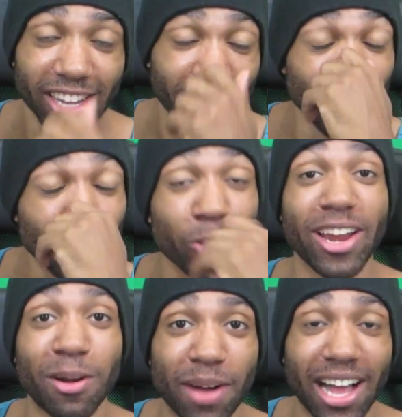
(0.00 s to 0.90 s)
A Loot
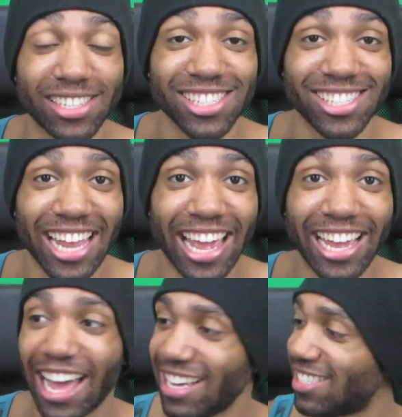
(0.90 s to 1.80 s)
Crate unboxing today,
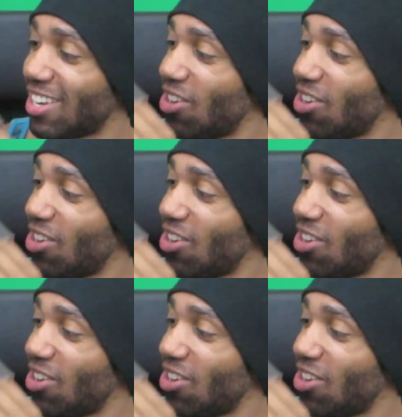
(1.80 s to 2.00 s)
guys.